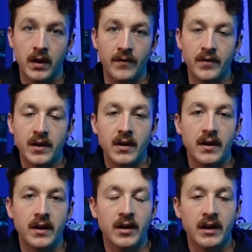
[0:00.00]
If
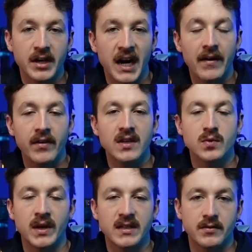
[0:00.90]
you're in your heaviest
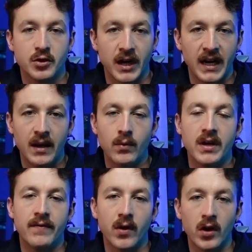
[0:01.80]
weeks of training where
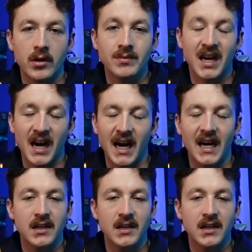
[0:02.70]
your volume's high,